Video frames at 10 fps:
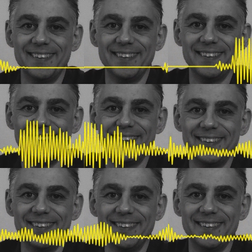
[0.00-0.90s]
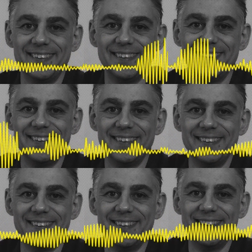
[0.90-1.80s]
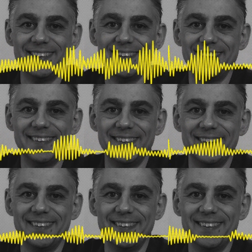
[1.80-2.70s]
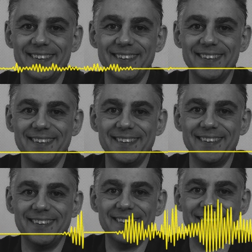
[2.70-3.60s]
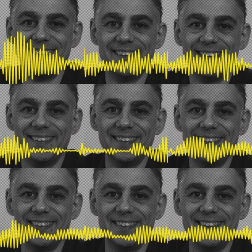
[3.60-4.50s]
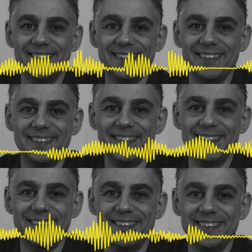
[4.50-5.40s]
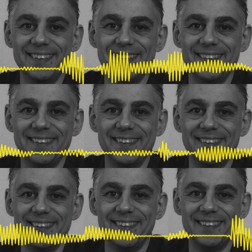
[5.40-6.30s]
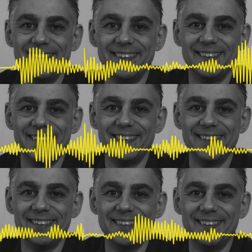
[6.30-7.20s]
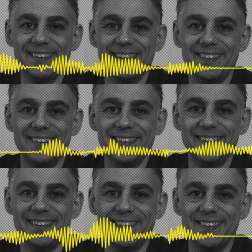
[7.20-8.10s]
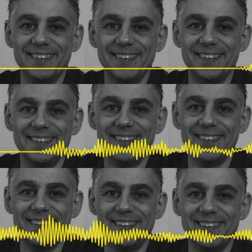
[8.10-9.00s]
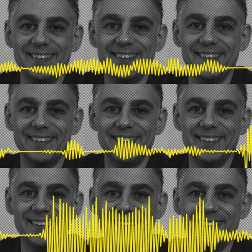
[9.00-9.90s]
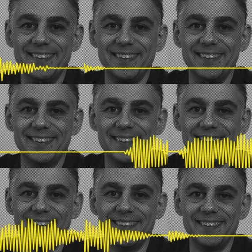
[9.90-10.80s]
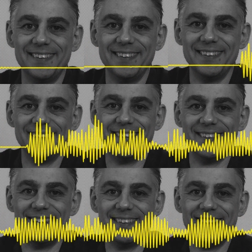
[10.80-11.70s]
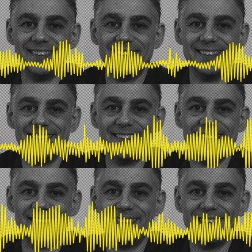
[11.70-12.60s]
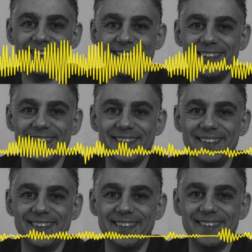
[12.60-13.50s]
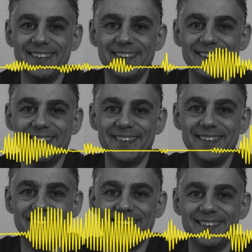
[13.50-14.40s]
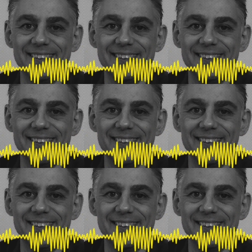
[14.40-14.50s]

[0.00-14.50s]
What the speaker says: call it a night because it's 3 o'clock in the morning and we'll go to bed, we'll sleep on it. I got up the next morning, there was a message from him to say, "Paul, I've had a think about it and you're right. We're going to go with your change to the rule." And it's like, right, now I don't win all of my arguments with Vital, but